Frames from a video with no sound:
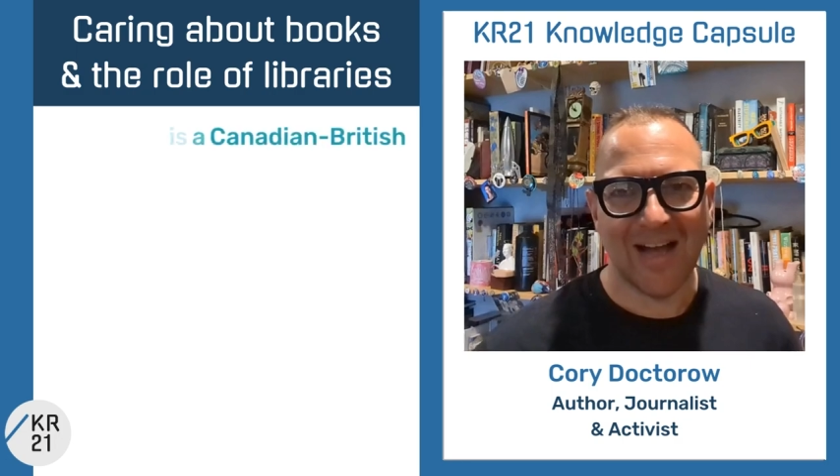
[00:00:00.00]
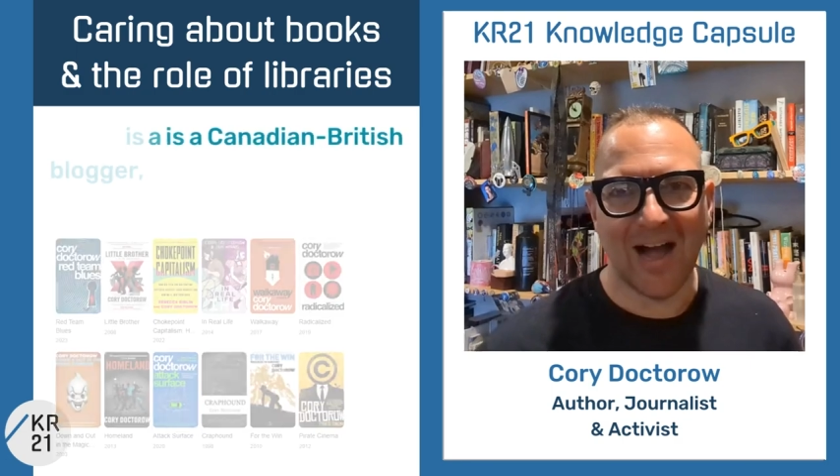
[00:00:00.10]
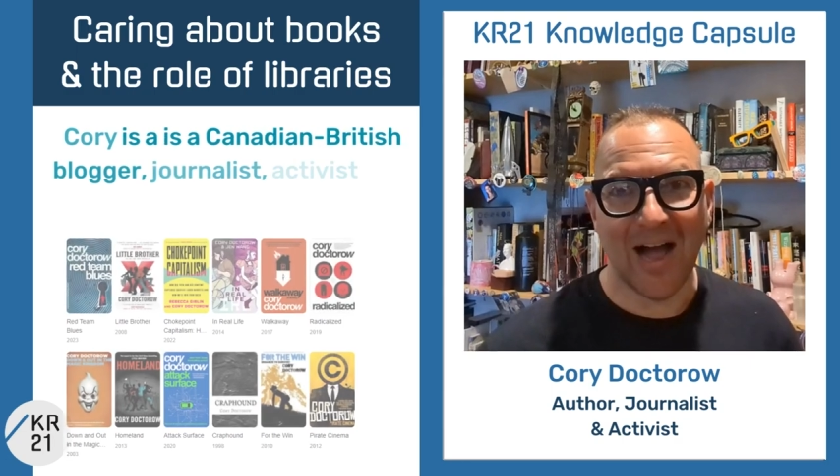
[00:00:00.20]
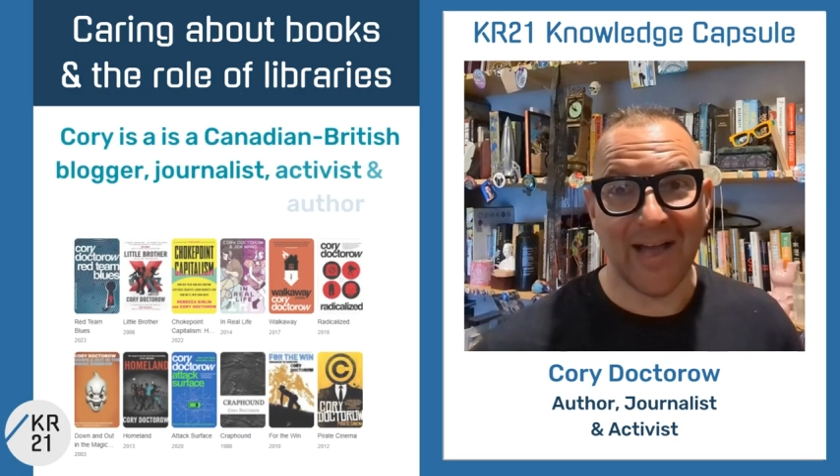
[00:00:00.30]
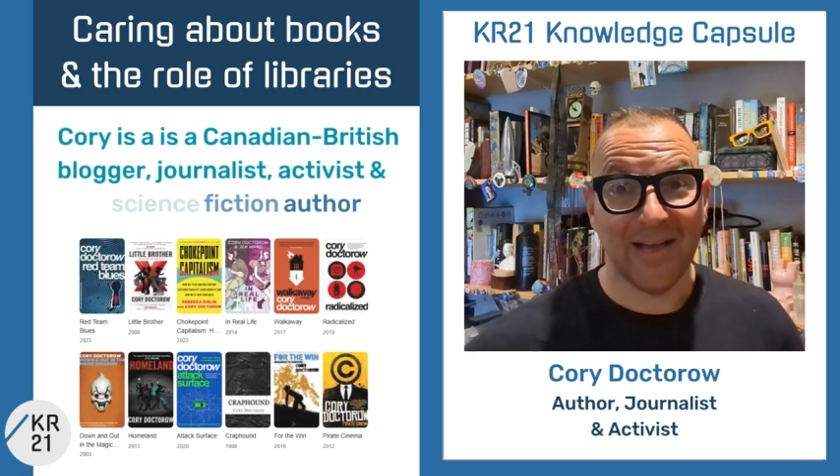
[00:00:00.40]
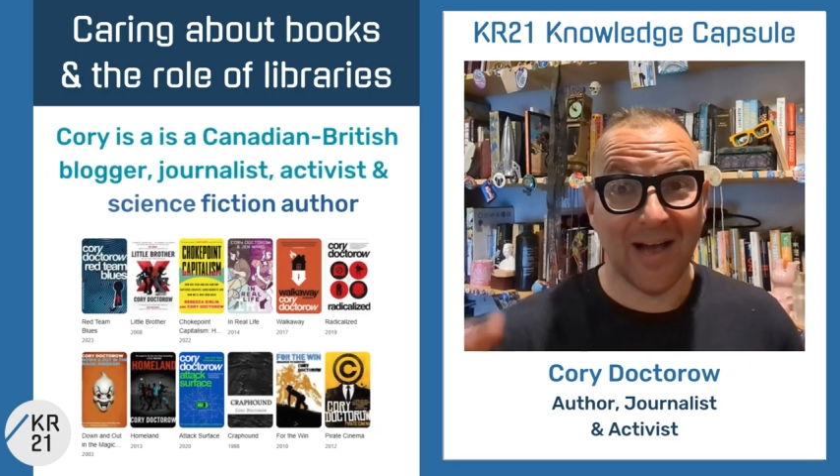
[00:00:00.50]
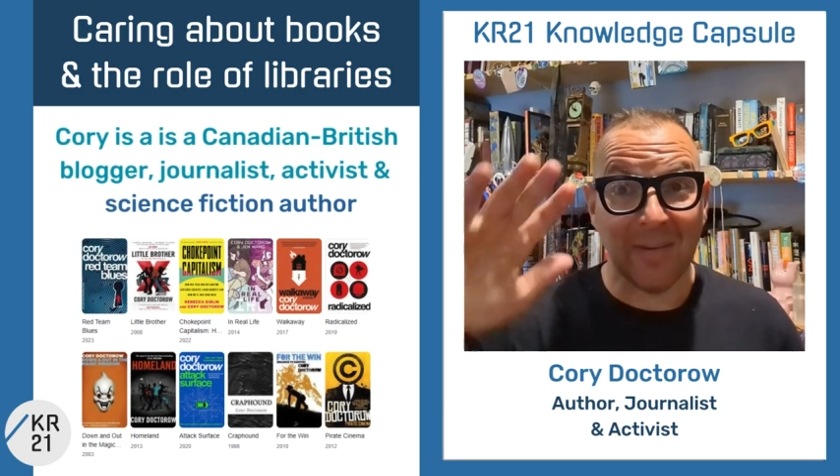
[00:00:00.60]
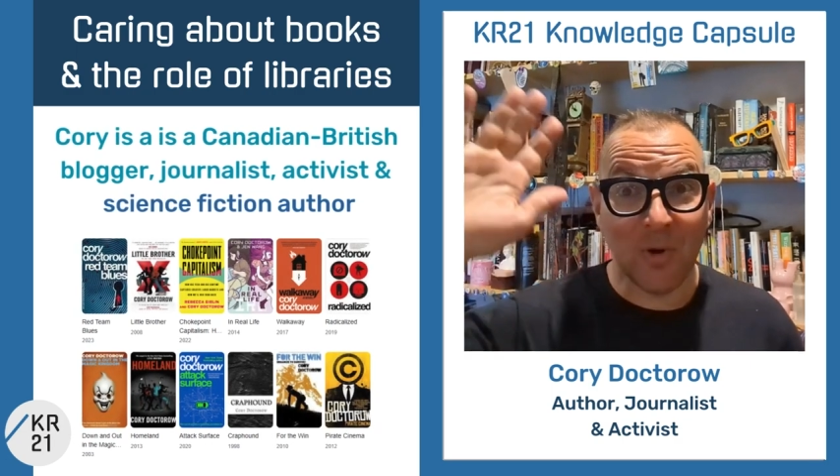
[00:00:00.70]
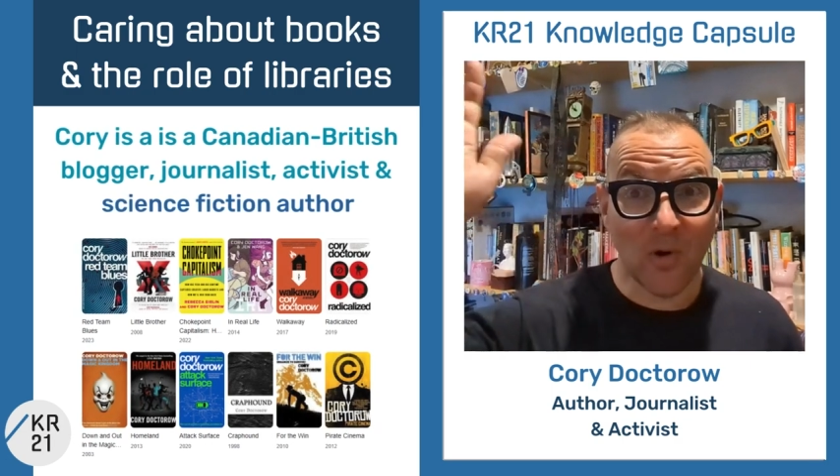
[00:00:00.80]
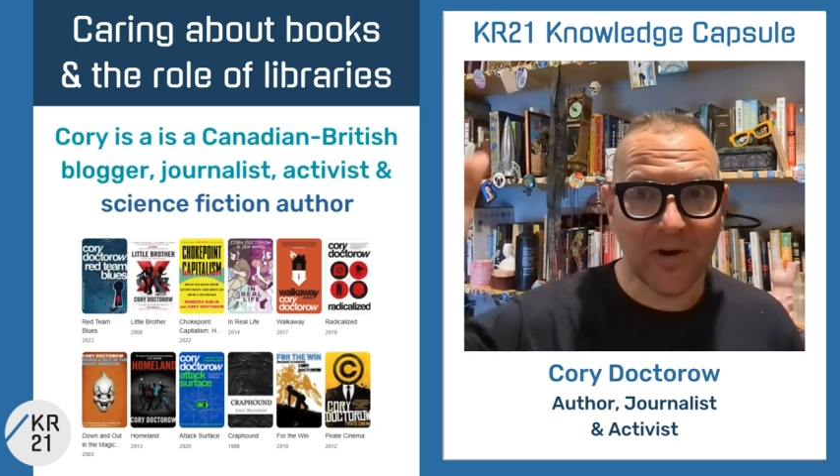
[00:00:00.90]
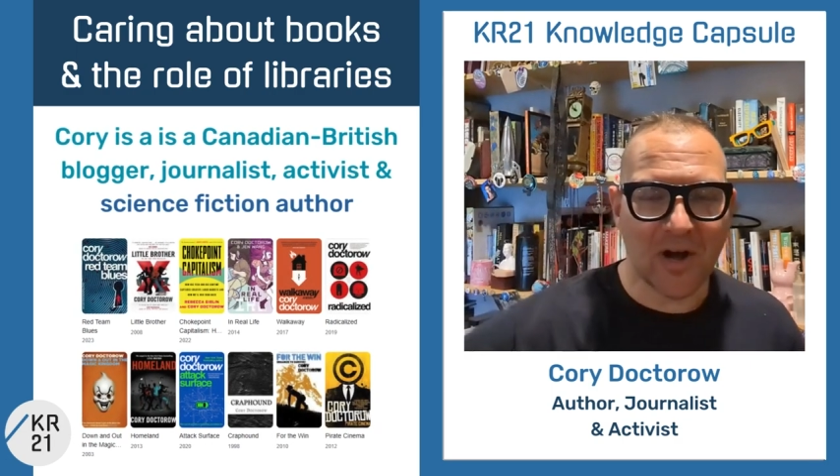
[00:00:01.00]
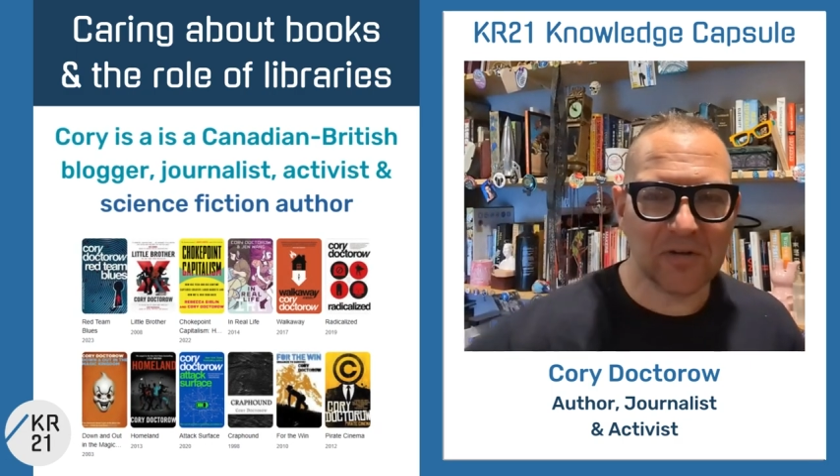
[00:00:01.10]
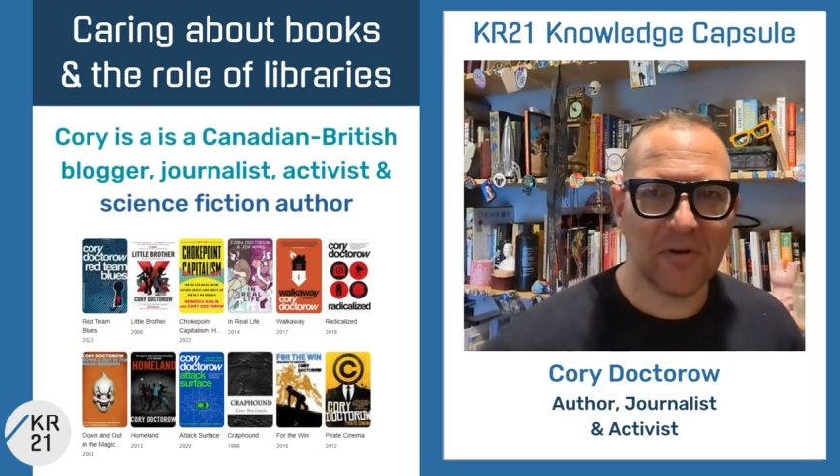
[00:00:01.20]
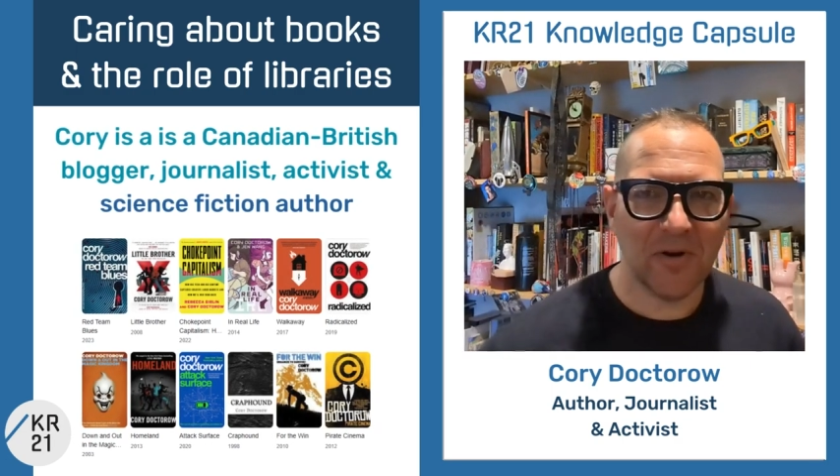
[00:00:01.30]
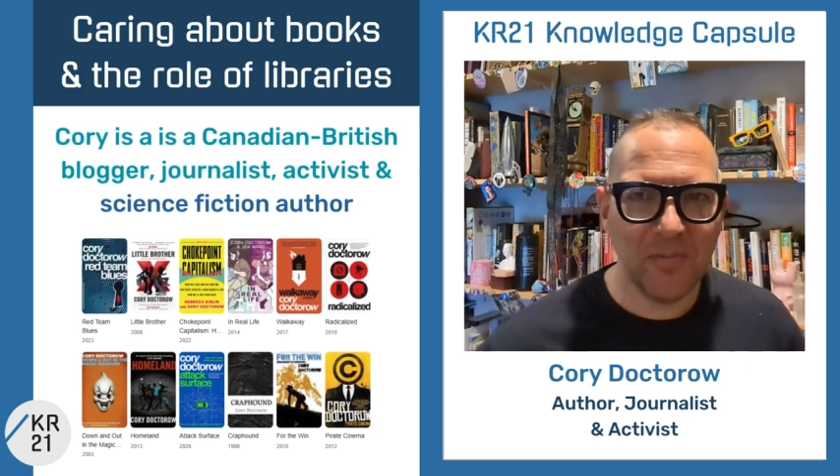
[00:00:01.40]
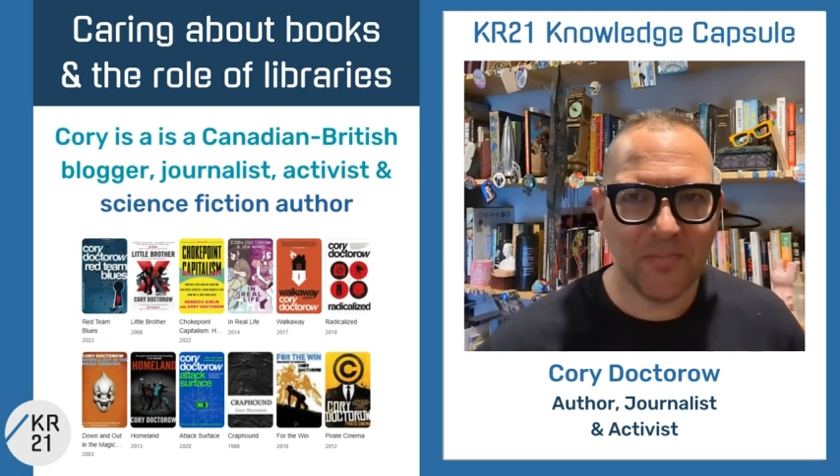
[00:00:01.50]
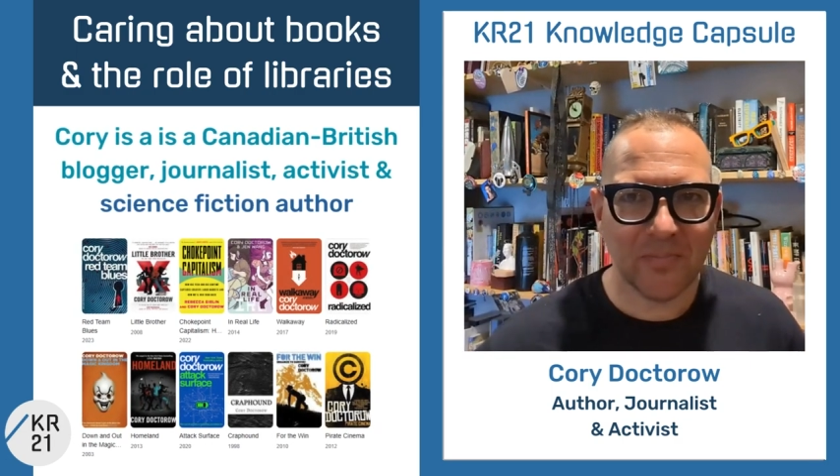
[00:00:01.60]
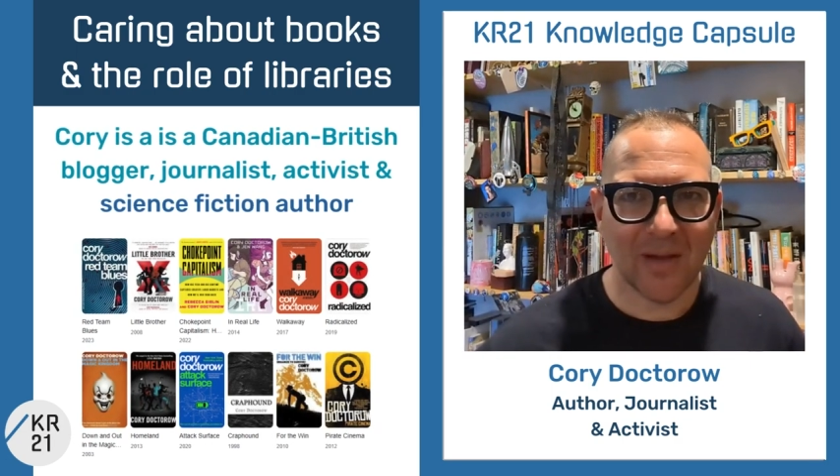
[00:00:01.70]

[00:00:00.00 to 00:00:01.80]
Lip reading: Hi, I'm Cory Doctorow.